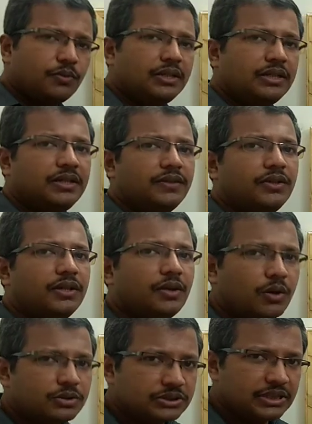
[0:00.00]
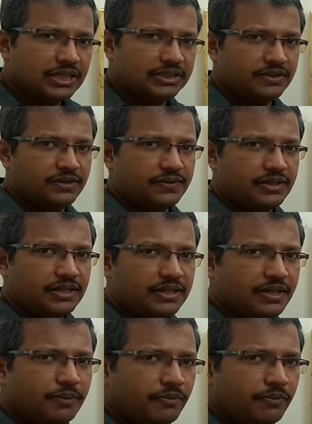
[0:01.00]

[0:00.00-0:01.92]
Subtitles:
when it is in oxidized state.